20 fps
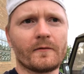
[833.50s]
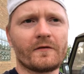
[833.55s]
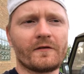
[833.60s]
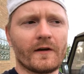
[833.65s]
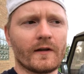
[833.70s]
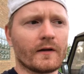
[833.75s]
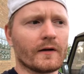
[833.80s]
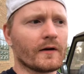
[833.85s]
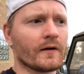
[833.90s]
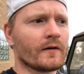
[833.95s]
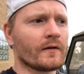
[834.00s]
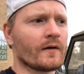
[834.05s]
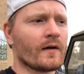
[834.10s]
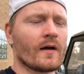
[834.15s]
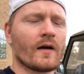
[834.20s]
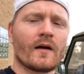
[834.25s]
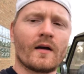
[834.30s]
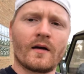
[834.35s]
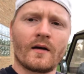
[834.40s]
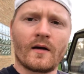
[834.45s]
filler,
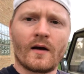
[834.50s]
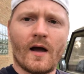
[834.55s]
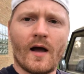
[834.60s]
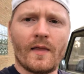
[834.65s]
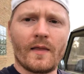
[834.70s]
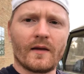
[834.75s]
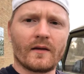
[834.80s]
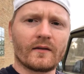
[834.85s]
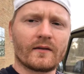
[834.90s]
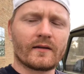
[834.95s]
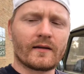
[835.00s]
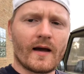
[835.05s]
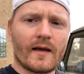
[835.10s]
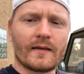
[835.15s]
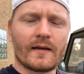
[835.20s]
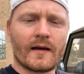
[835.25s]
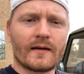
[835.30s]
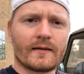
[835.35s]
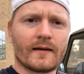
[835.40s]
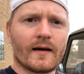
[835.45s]
and then
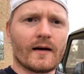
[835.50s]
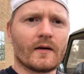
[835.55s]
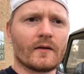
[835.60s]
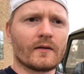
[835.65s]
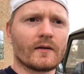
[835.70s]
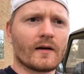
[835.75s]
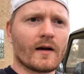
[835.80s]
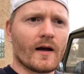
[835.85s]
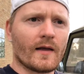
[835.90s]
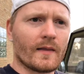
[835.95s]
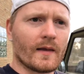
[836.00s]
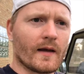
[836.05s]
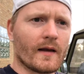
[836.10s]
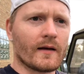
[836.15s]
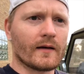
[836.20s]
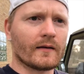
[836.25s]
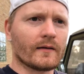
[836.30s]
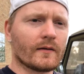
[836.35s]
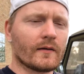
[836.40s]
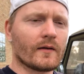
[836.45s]
sand that down, and
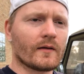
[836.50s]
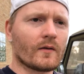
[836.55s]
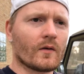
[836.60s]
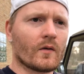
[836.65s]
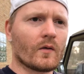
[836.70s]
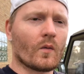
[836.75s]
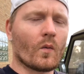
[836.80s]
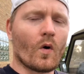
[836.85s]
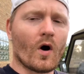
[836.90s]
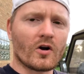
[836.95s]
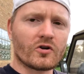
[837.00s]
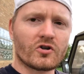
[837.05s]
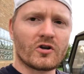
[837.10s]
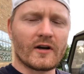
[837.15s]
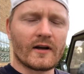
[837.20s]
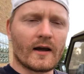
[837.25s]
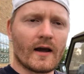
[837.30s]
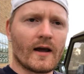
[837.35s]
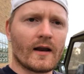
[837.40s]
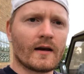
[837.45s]
then wash
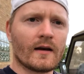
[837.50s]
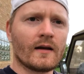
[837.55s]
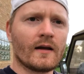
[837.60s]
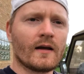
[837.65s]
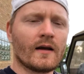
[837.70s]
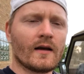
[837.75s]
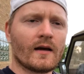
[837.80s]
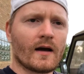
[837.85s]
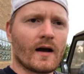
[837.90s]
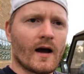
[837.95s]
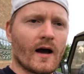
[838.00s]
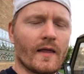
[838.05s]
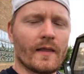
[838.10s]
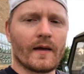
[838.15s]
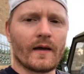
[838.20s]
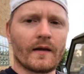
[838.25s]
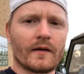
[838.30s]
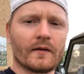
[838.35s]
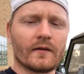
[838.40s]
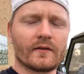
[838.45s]
it again,
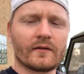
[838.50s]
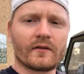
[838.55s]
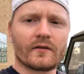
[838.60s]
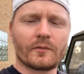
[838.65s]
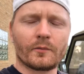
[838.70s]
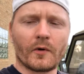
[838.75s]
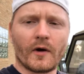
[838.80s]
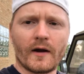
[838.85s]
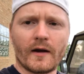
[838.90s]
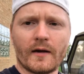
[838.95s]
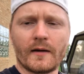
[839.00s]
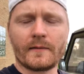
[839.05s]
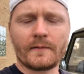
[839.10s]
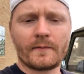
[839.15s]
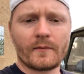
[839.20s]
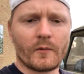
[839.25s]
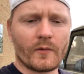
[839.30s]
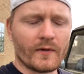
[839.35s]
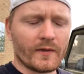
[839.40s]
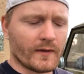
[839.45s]
and then spray it
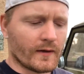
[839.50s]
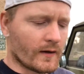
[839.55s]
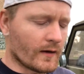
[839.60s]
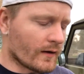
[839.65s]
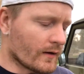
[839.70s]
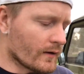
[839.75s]
with